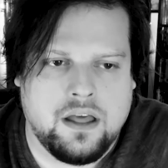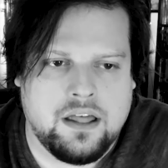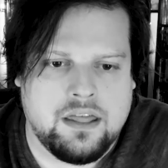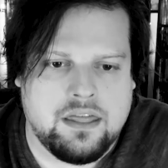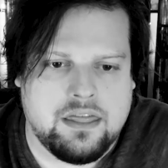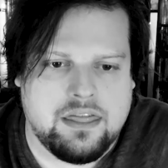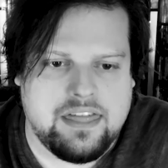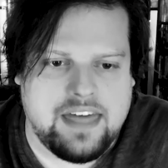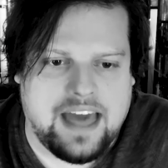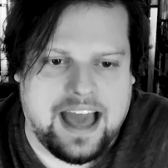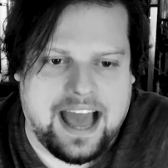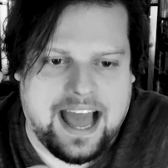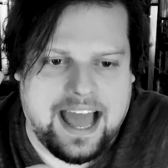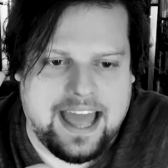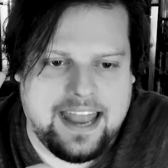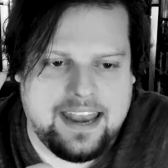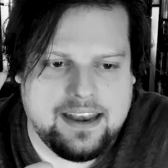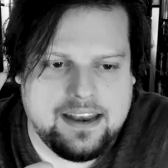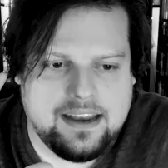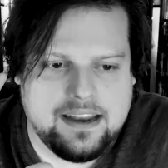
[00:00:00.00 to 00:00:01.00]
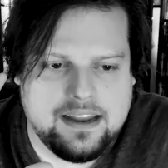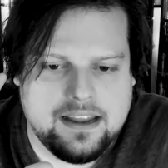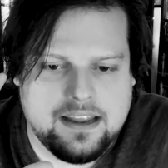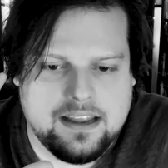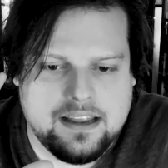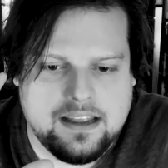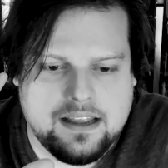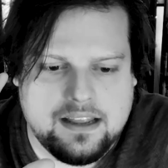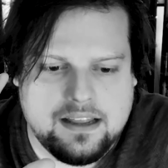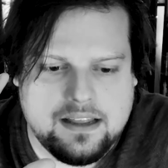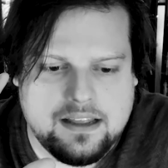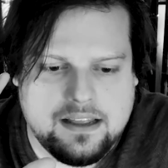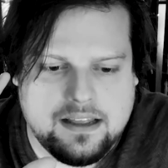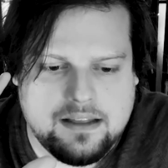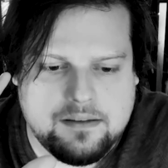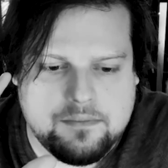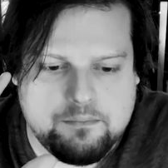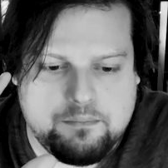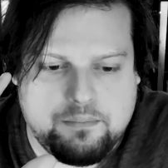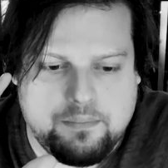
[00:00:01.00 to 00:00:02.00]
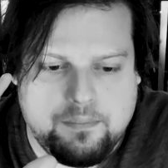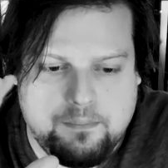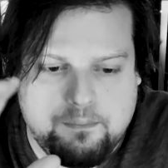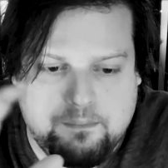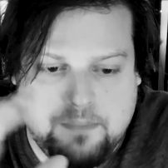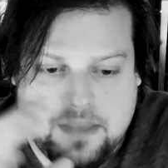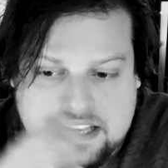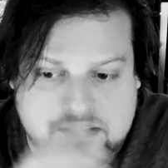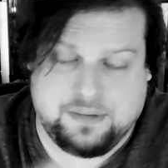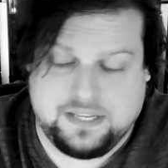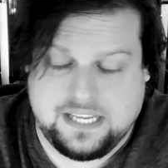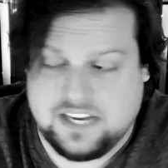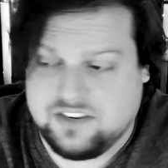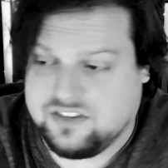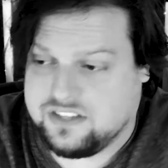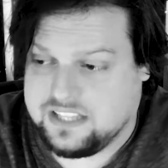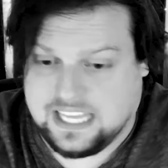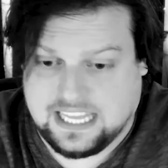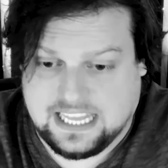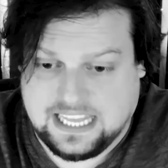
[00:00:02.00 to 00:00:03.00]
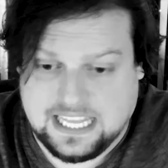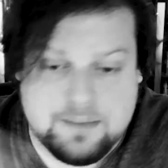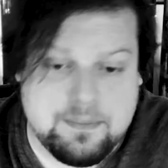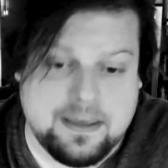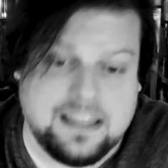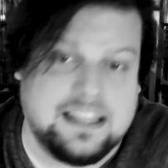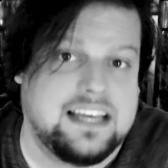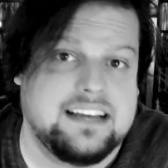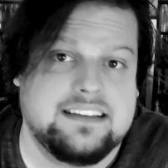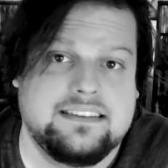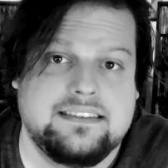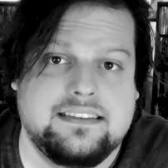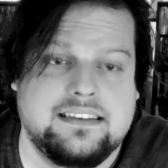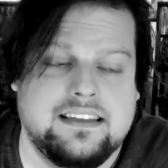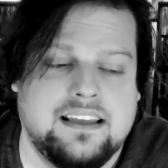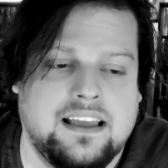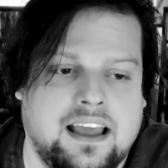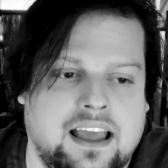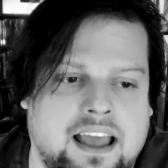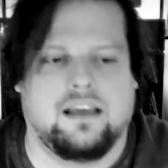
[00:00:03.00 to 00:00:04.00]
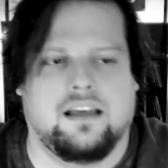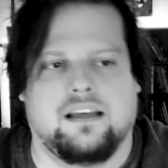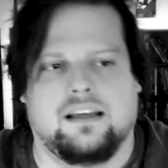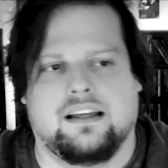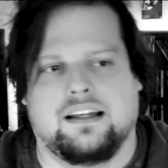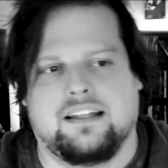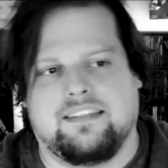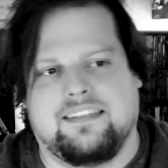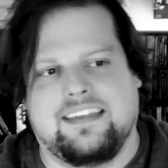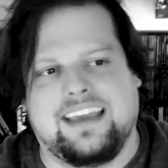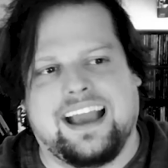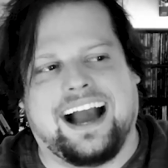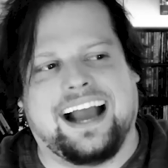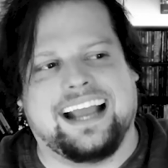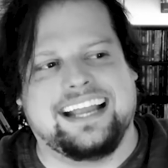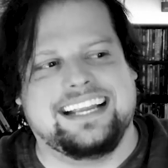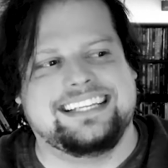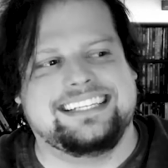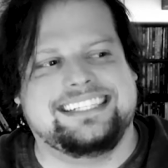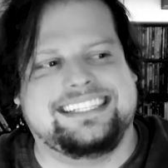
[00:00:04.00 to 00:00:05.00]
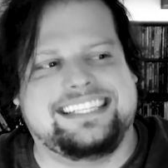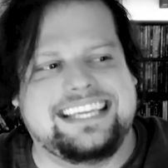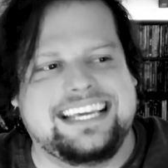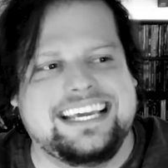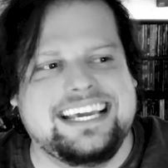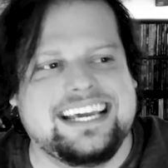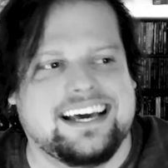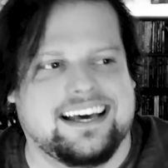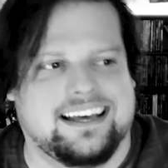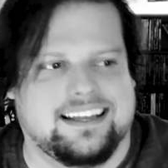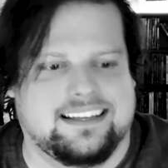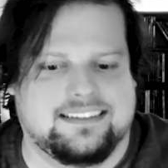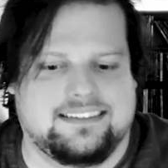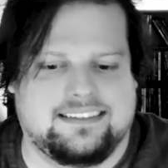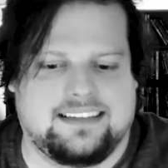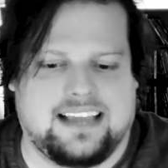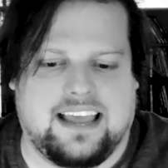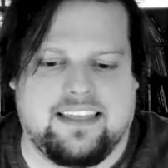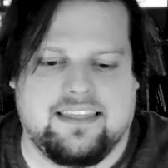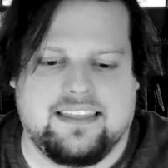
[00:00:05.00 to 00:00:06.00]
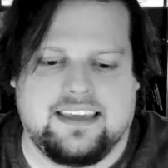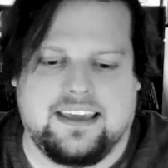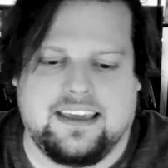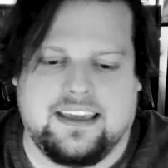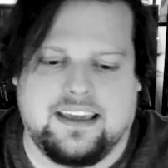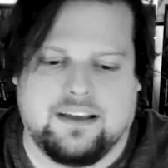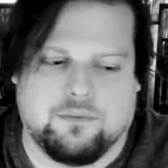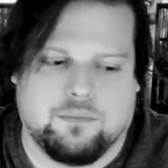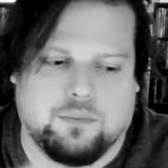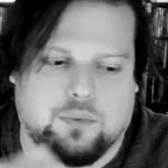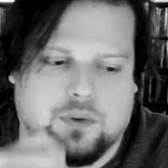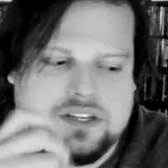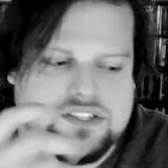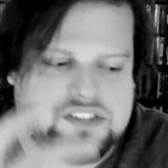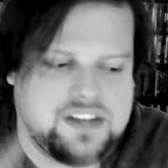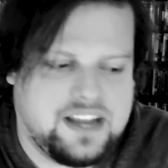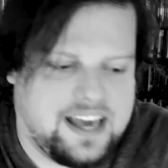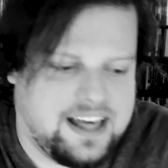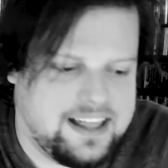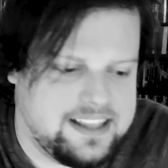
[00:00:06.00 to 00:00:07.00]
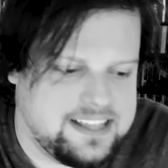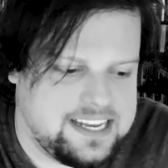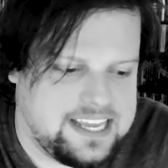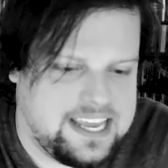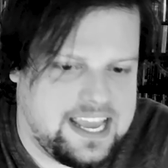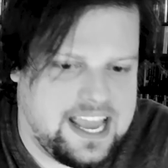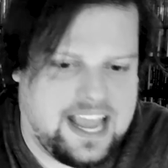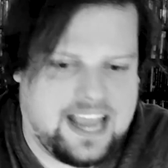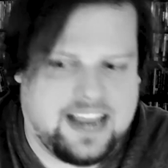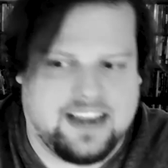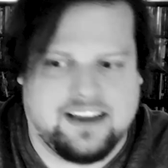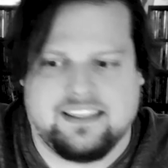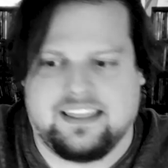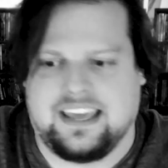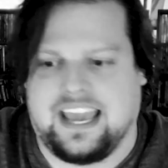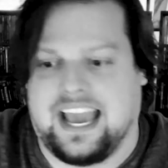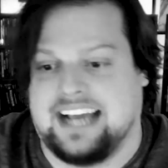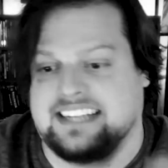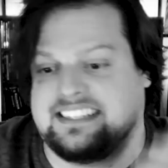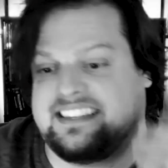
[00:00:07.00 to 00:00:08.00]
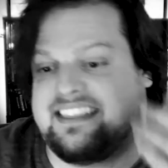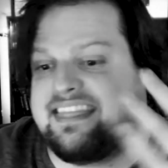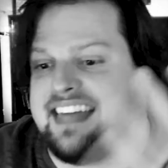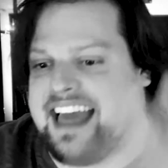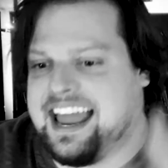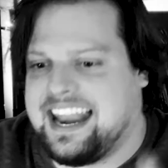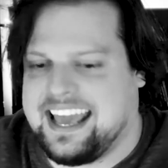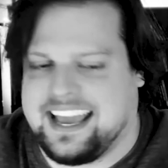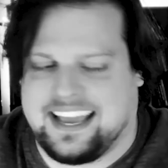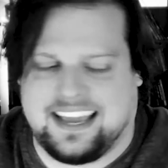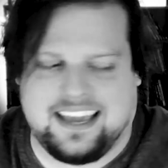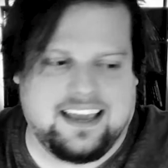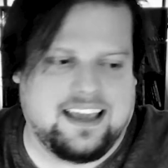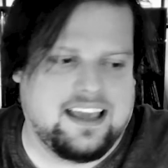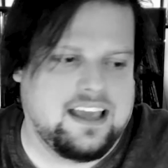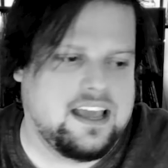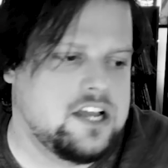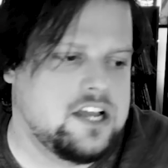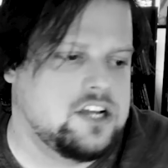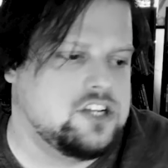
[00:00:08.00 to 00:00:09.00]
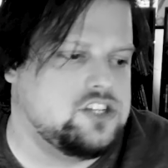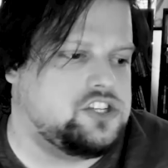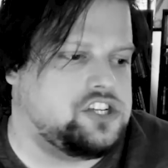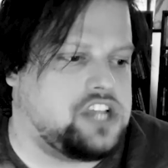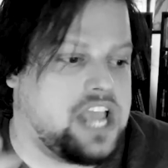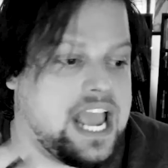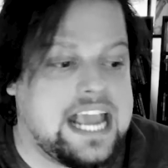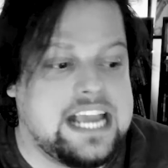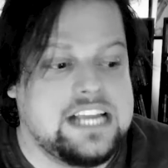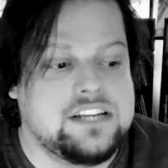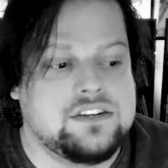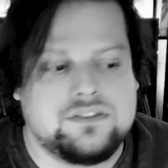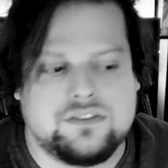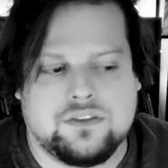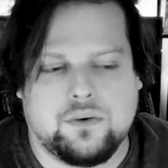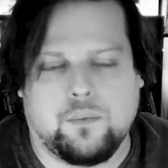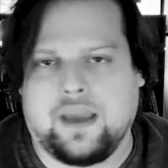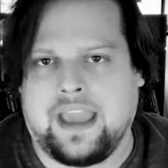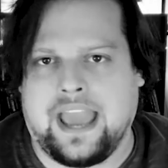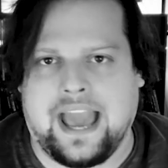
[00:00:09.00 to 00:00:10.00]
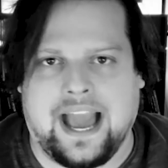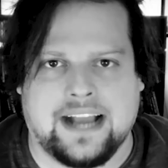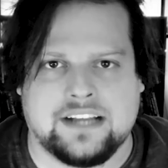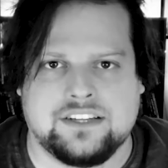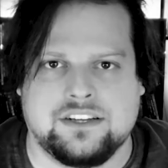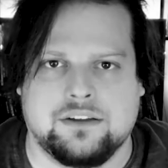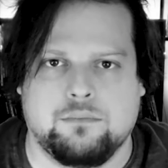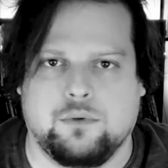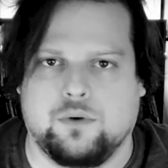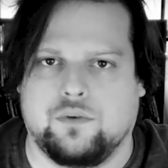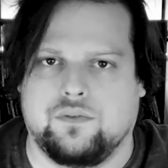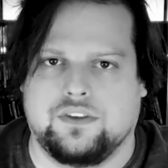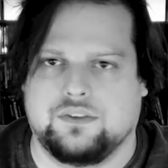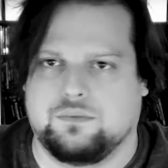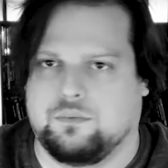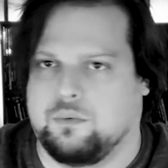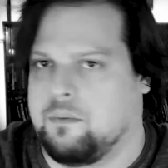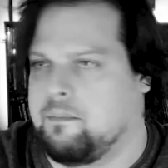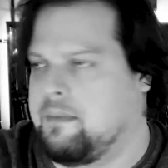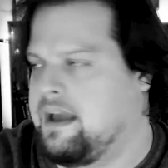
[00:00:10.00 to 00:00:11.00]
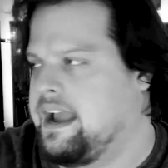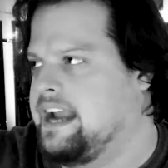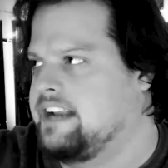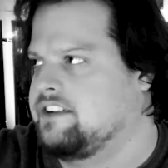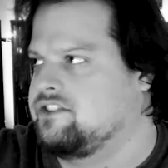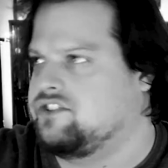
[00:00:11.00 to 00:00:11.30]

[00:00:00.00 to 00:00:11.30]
that is potentially limitless. The ideas and the originality and the aesthetic changed the way action movies were made,